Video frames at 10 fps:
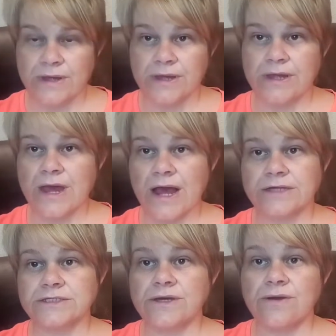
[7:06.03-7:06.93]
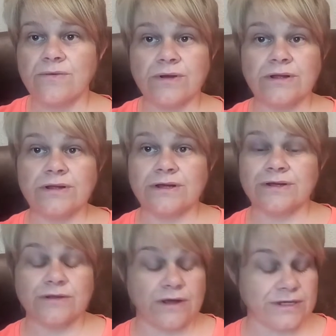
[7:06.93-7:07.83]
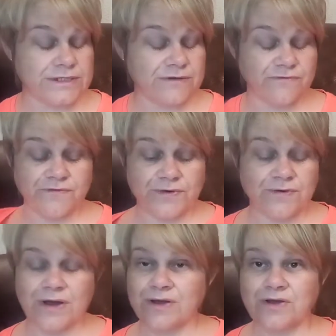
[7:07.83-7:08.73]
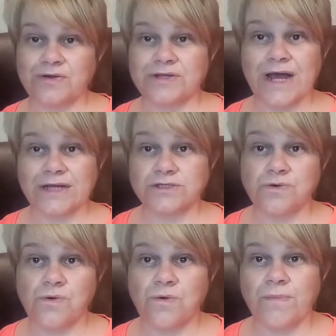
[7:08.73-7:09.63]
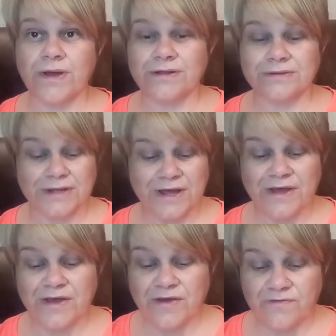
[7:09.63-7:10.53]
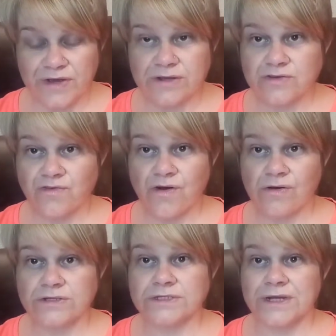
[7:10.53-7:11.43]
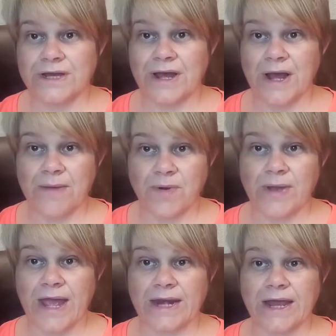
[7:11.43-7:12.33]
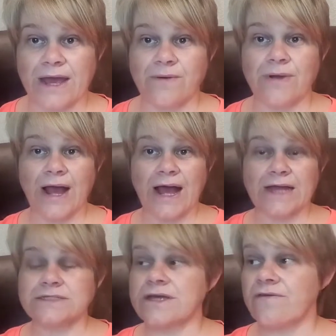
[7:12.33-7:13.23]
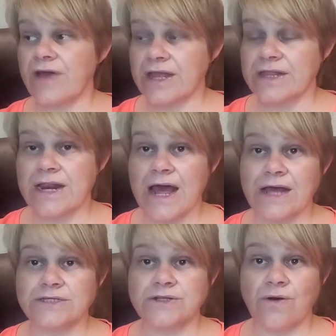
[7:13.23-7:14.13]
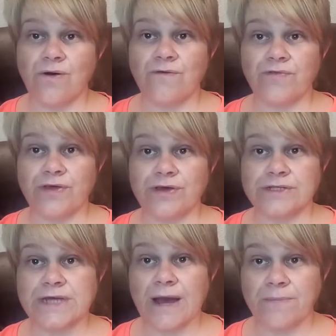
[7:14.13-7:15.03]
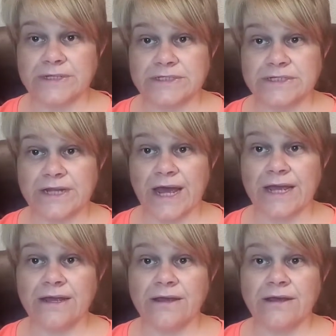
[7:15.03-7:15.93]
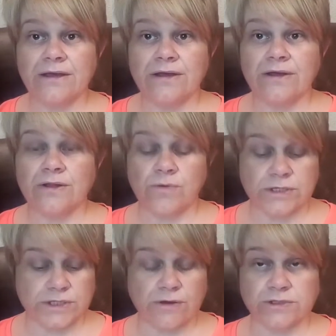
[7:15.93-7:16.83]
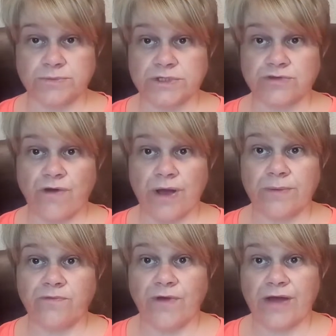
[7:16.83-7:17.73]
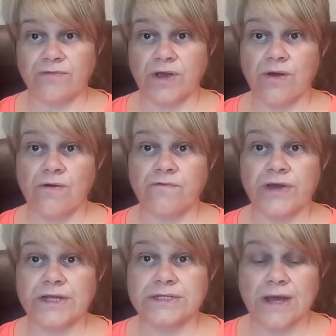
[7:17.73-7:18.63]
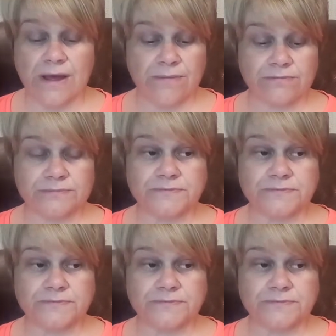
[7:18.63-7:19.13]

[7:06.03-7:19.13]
Yeah, so I didn't feel good at all. But fingers crossed, I'm okay now. And I've had the last lot of the tablets today. The ones that I was prescribed for having COVID.